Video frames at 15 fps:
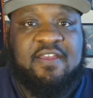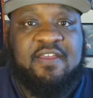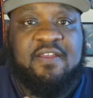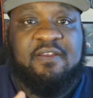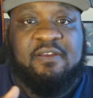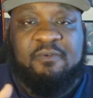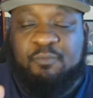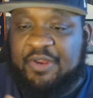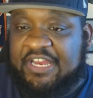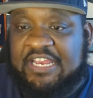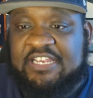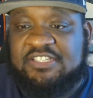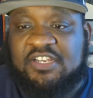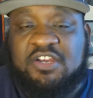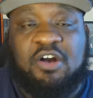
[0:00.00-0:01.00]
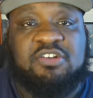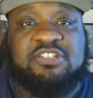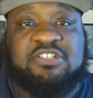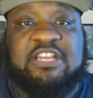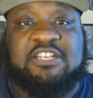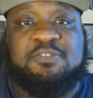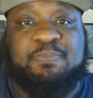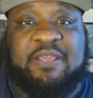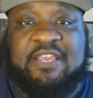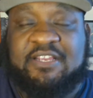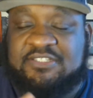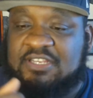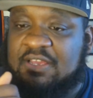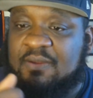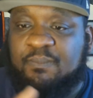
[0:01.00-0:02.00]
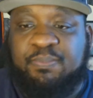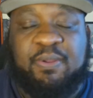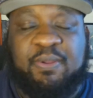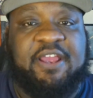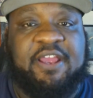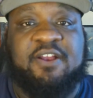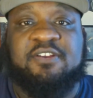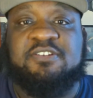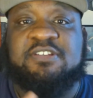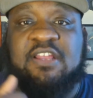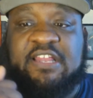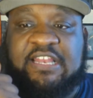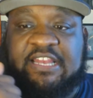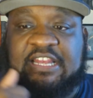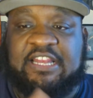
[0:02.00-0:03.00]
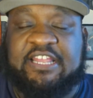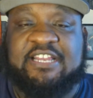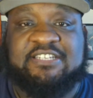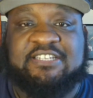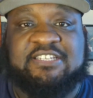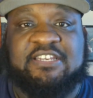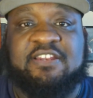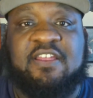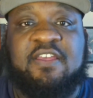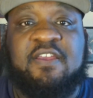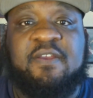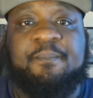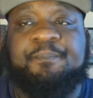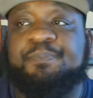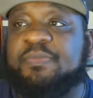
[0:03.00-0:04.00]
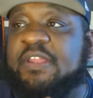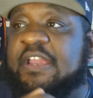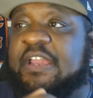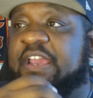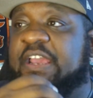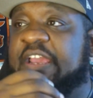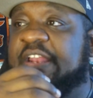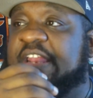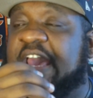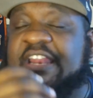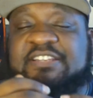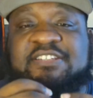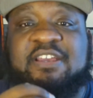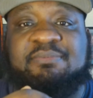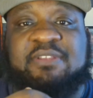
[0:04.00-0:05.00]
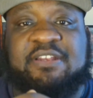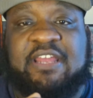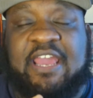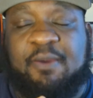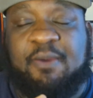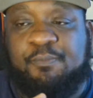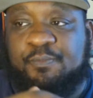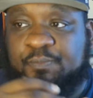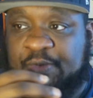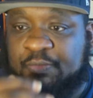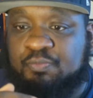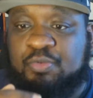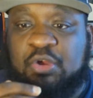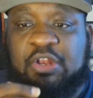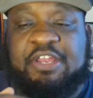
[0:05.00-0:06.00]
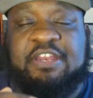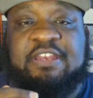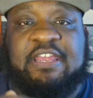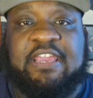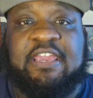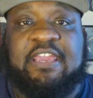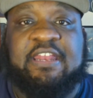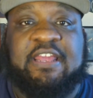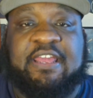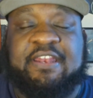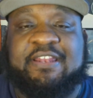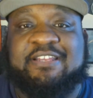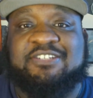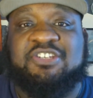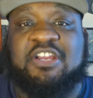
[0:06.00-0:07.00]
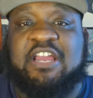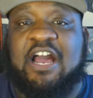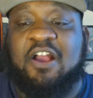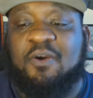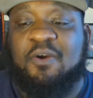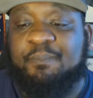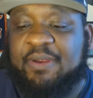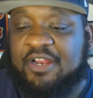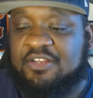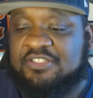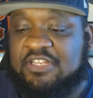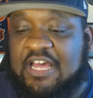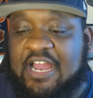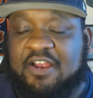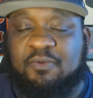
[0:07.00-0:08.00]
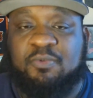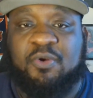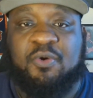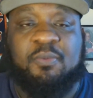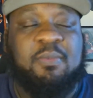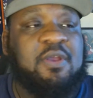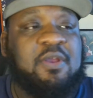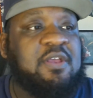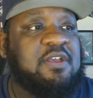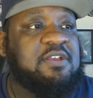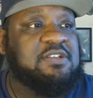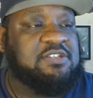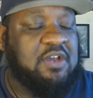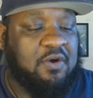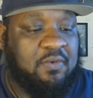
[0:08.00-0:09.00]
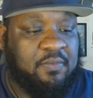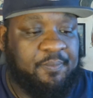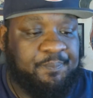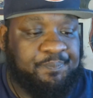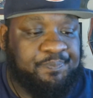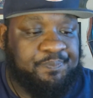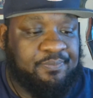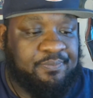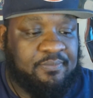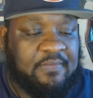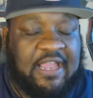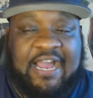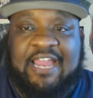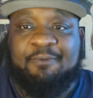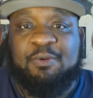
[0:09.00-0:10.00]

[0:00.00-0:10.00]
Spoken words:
when he's a coach that speaks, players listen. And that is something that we really need in this Chicago Bears locker room. So I really